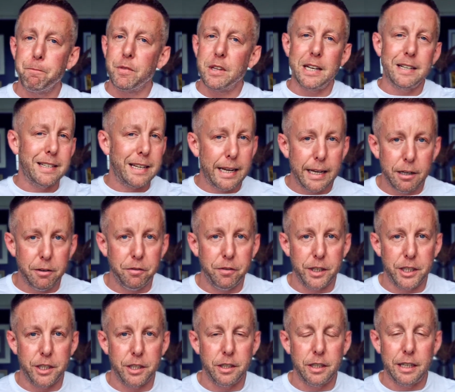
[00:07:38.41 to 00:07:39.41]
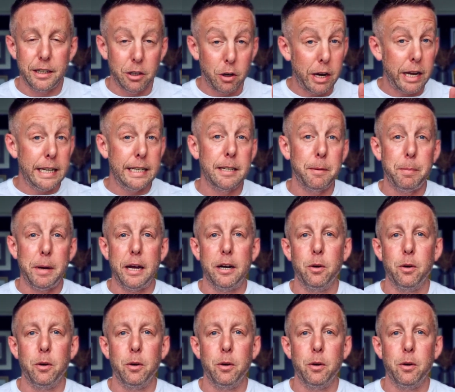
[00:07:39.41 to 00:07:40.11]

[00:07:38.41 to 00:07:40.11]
It's inefficient and there is a better